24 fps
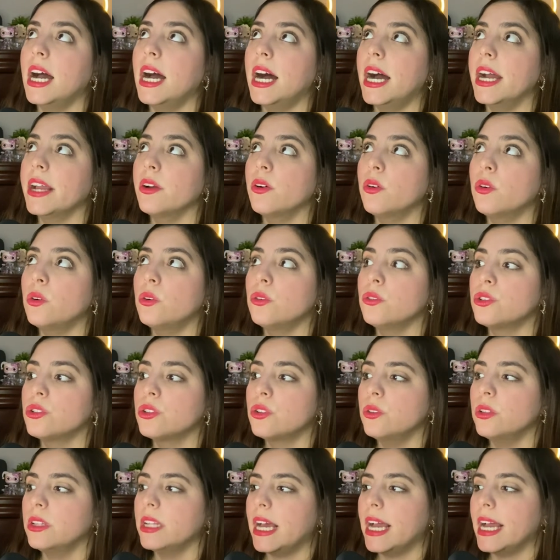I
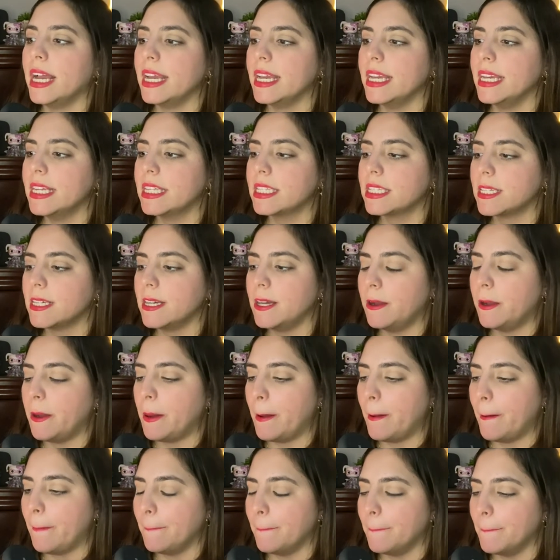also liked
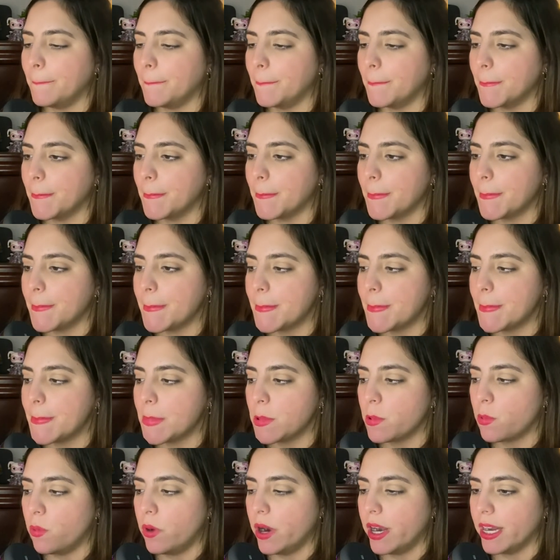um,
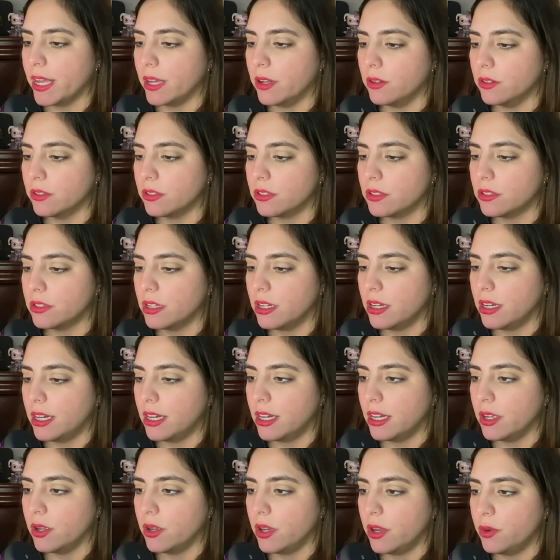what else?
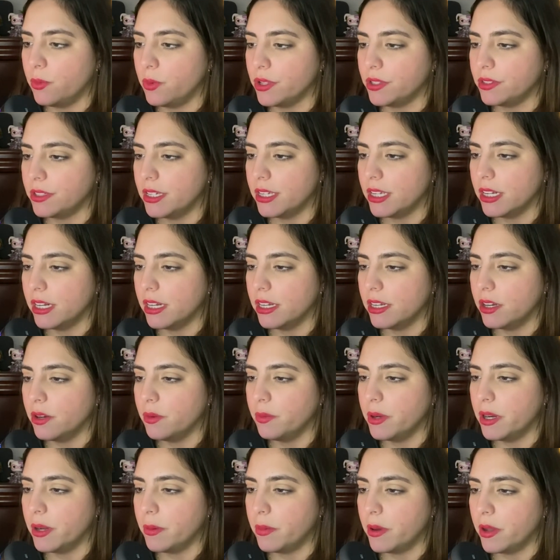I, I was thinking a little
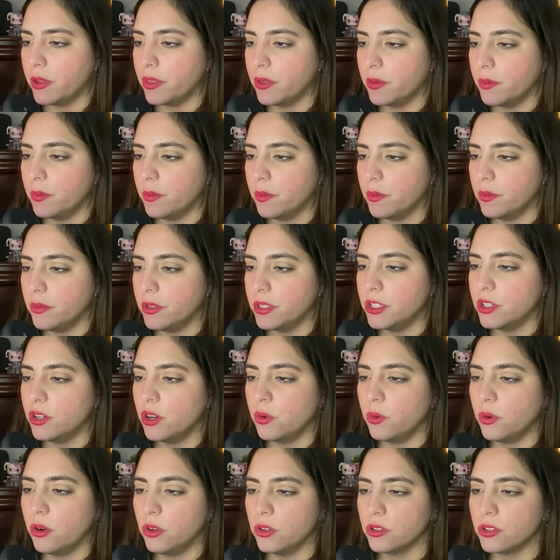bit about them. You
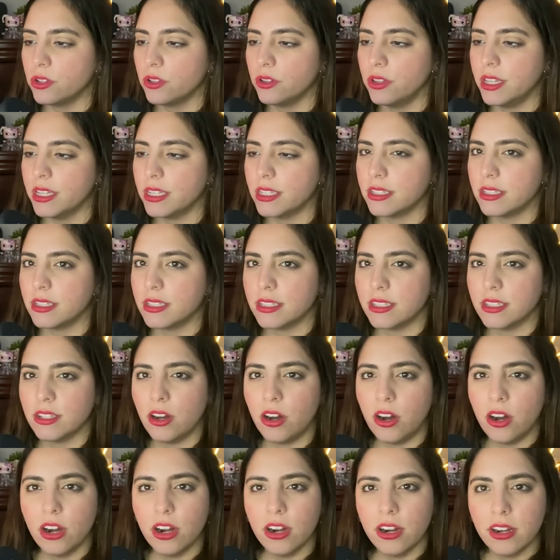know, also the
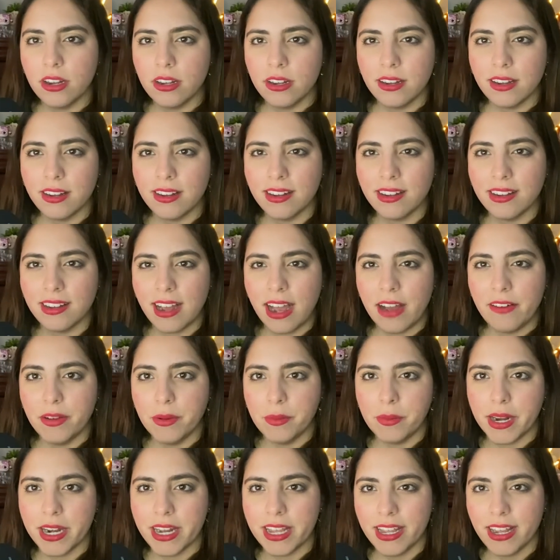song Ave
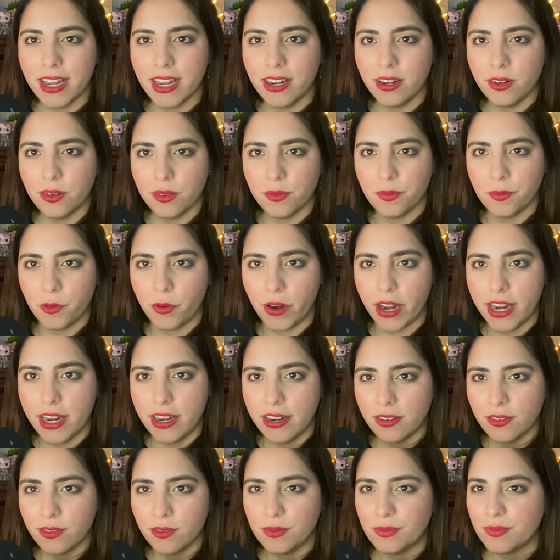Maria,
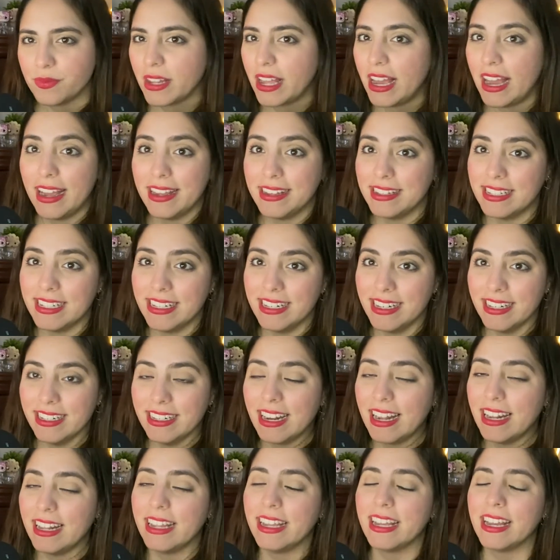right? I
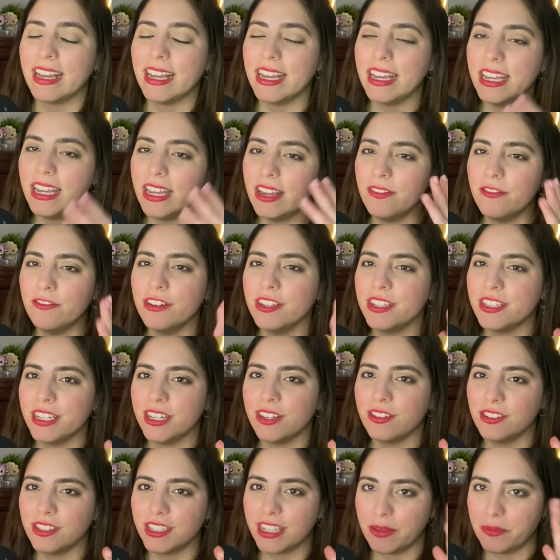didn't like every
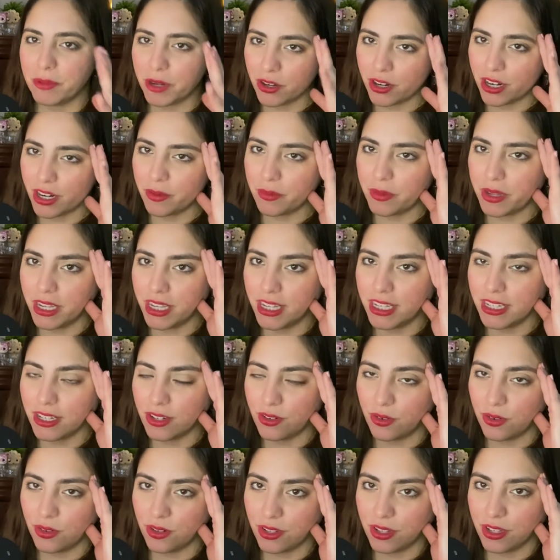single time I'm gonna be,
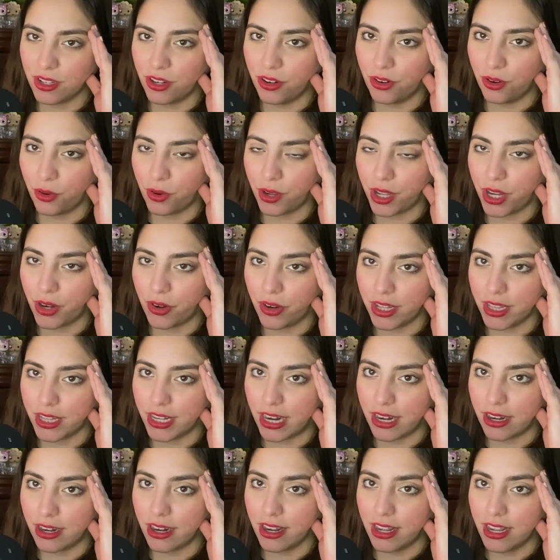you know, hearing
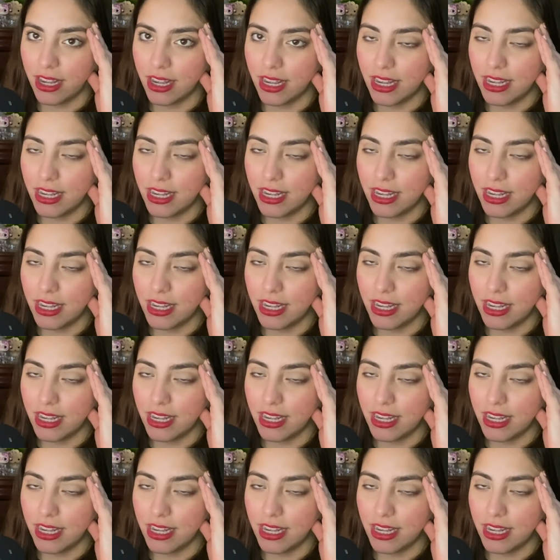that